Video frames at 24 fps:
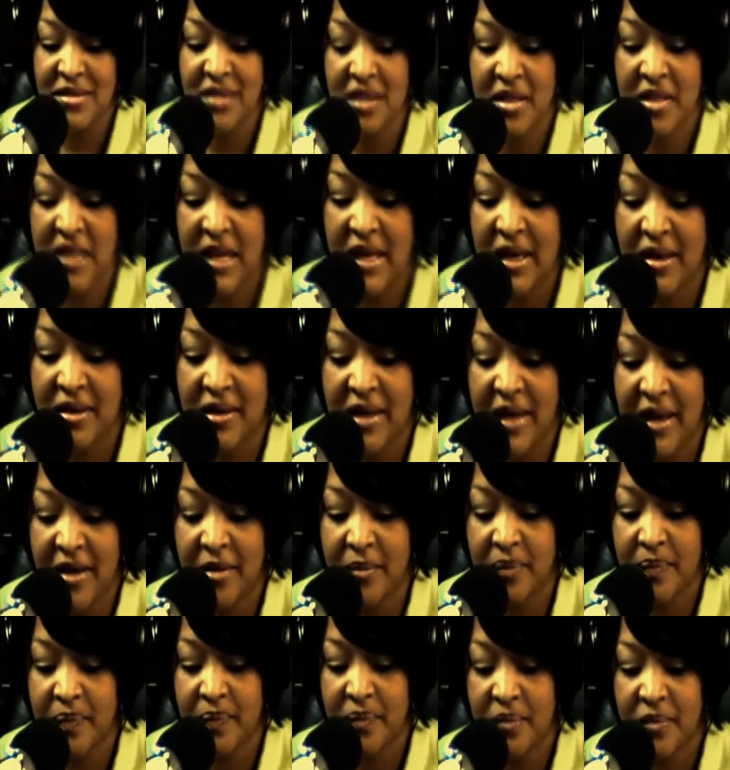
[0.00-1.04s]
that's the thing,
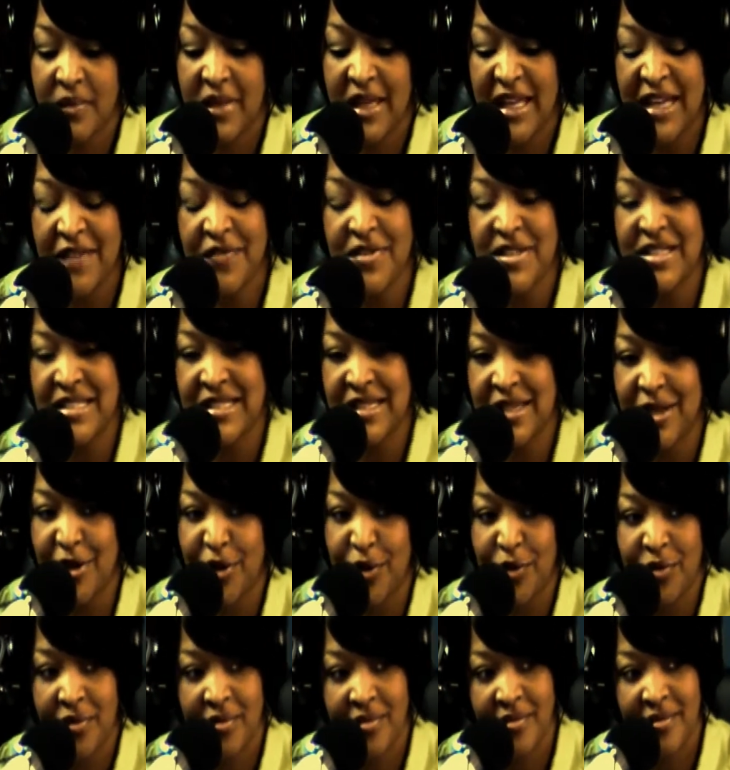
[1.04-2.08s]
that even
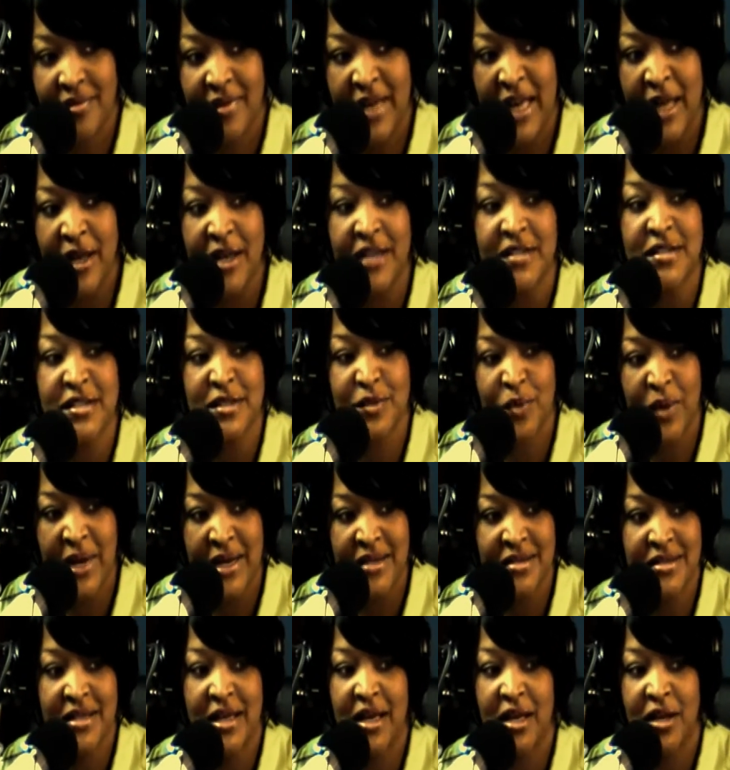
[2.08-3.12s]
still, and this is what
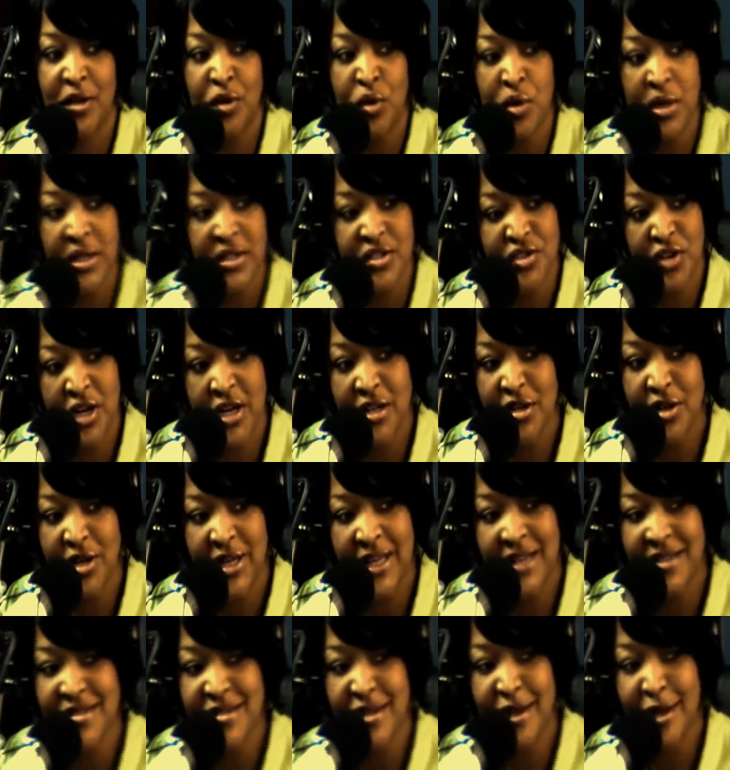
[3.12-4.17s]
I say, you can train your
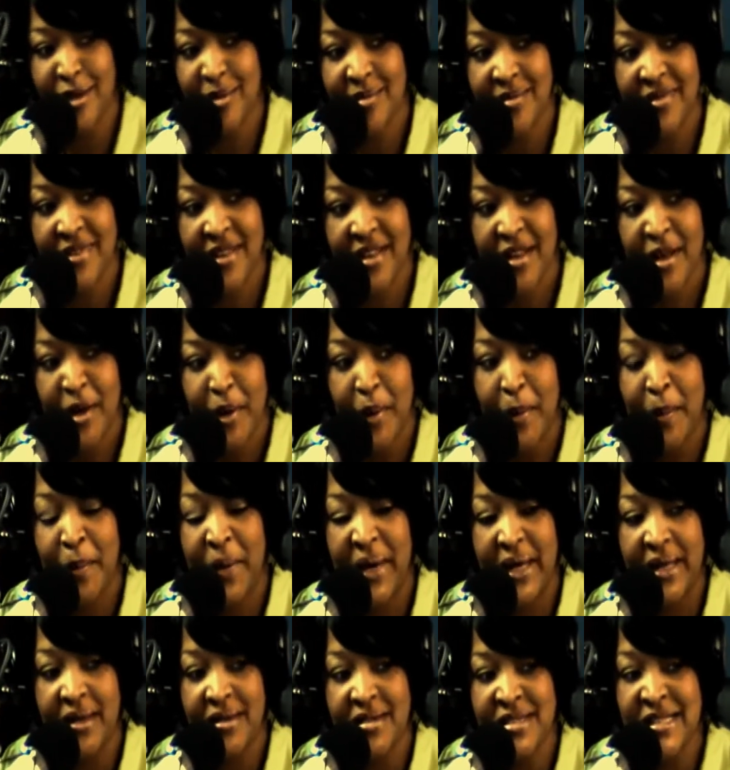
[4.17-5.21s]
kids up,
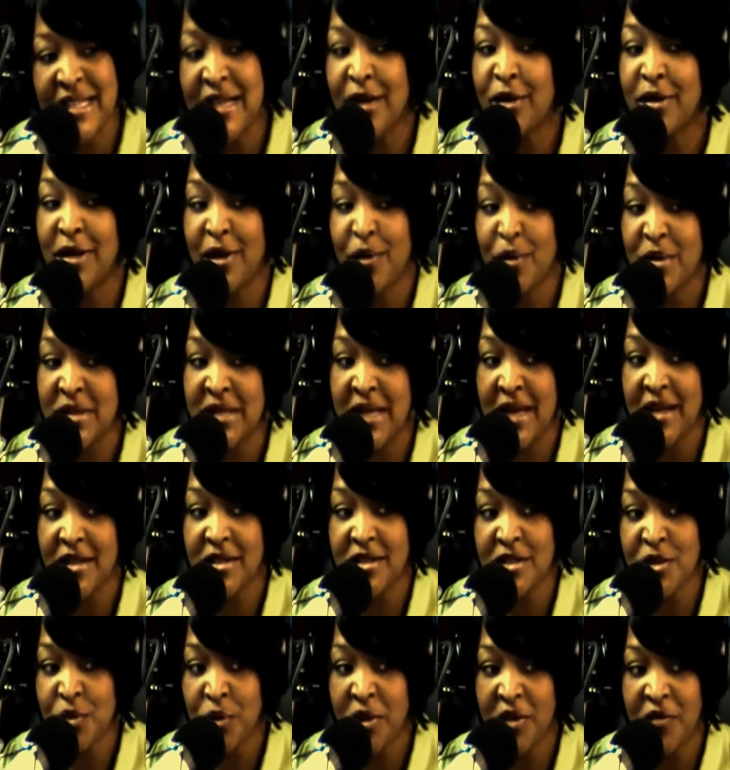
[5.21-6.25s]
but still there was
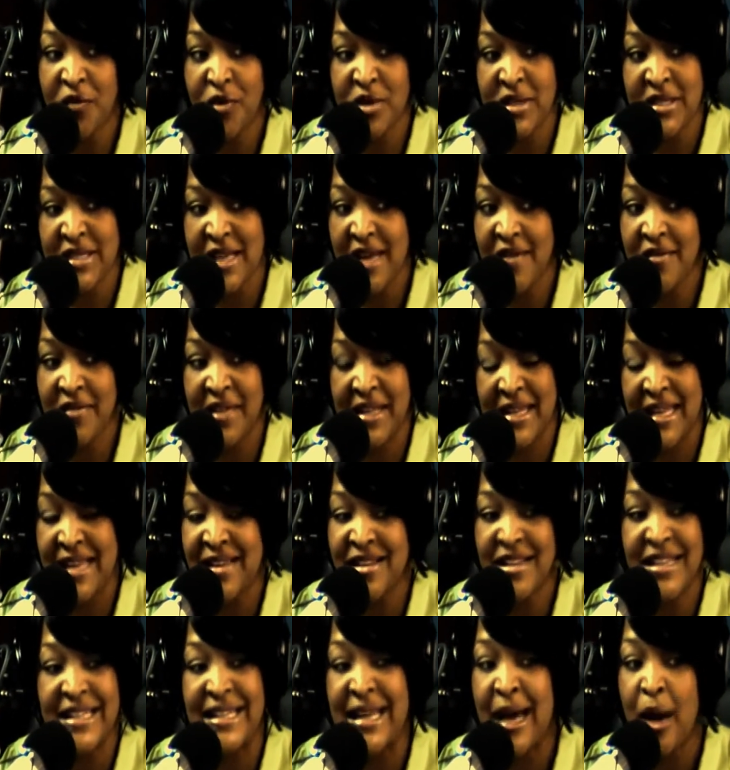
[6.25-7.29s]
that 24/7 that they
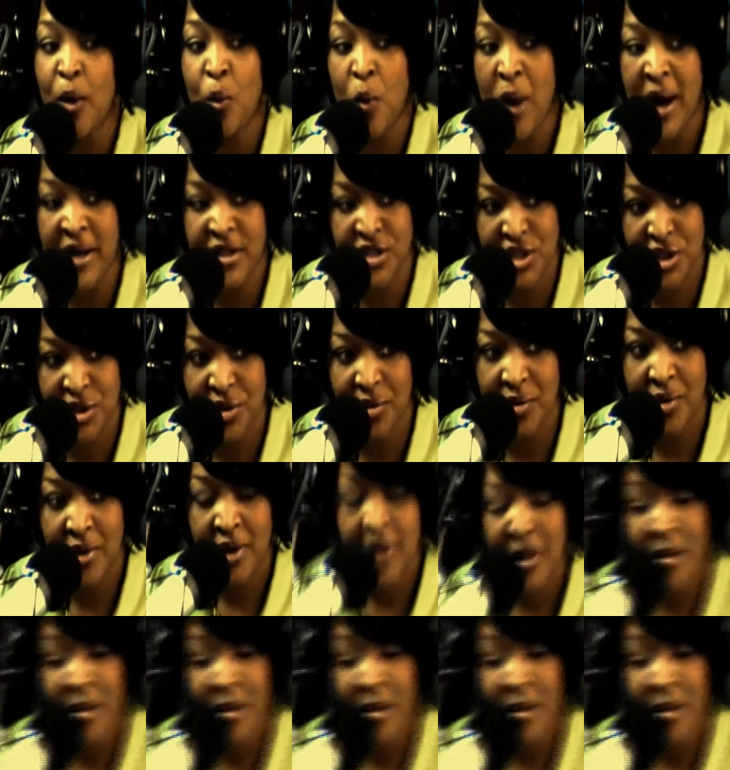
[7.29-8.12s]
could not watch you.